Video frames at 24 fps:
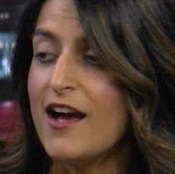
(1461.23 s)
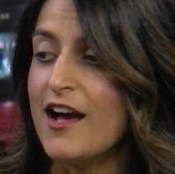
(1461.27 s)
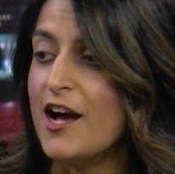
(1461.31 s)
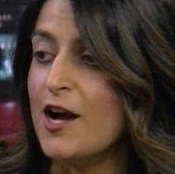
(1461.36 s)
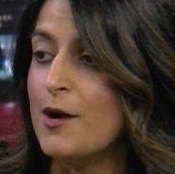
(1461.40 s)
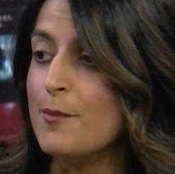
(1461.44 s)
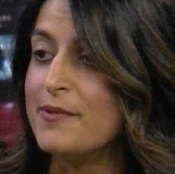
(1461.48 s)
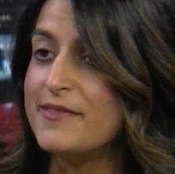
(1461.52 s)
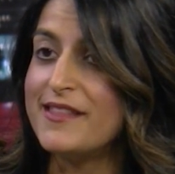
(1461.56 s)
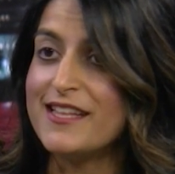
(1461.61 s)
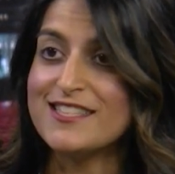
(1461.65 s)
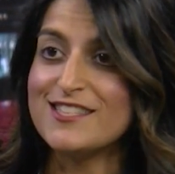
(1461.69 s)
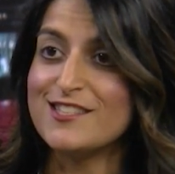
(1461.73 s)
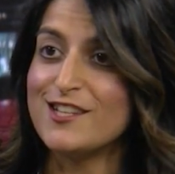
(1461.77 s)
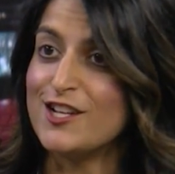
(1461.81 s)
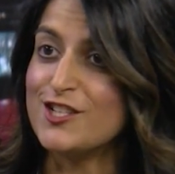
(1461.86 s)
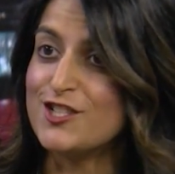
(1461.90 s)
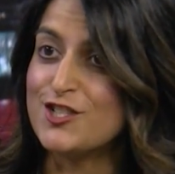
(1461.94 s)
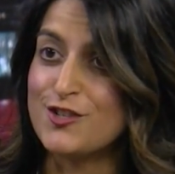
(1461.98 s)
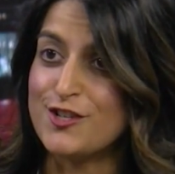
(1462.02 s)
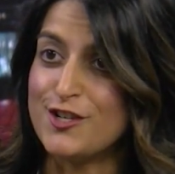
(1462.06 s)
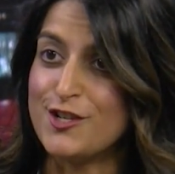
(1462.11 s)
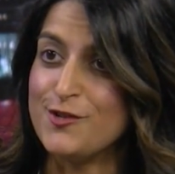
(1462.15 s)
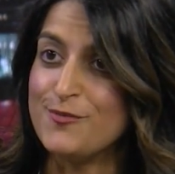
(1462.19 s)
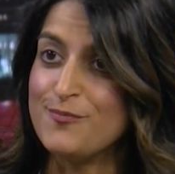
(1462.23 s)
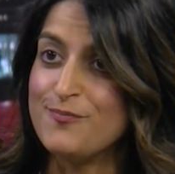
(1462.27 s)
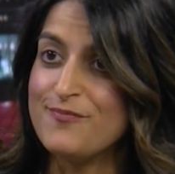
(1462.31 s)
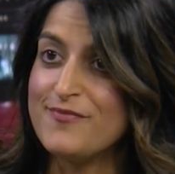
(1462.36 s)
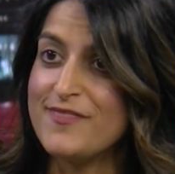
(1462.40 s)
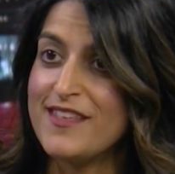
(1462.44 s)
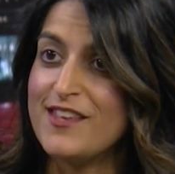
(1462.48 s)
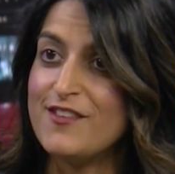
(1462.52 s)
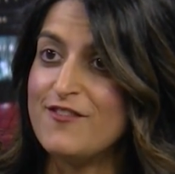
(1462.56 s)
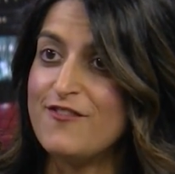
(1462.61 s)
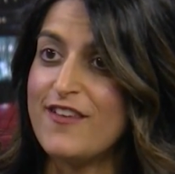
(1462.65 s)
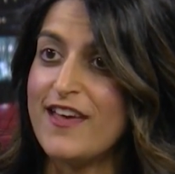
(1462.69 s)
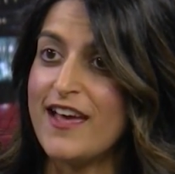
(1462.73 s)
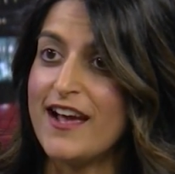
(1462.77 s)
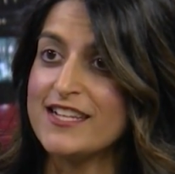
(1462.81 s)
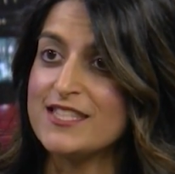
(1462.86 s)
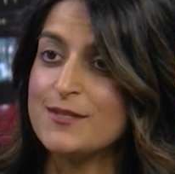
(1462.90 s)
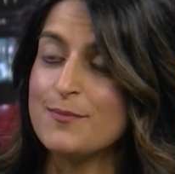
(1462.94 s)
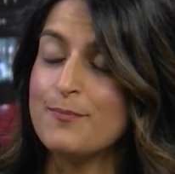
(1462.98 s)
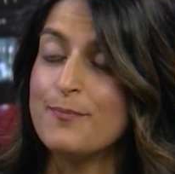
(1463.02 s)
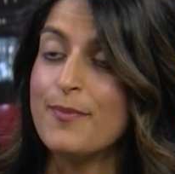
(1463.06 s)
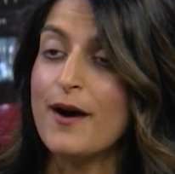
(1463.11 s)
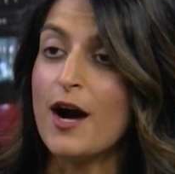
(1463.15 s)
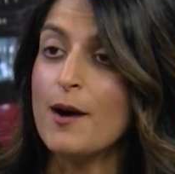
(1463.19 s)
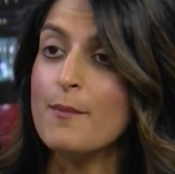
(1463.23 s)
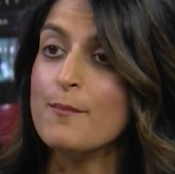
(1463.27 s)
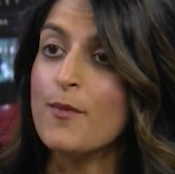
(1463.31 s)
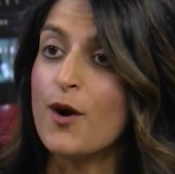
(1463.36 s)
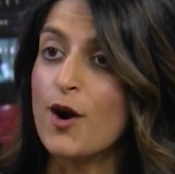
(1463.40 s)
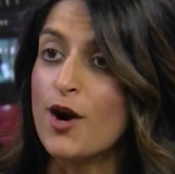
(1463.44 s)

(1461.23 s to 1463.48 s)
But that's not true. In fact, Bob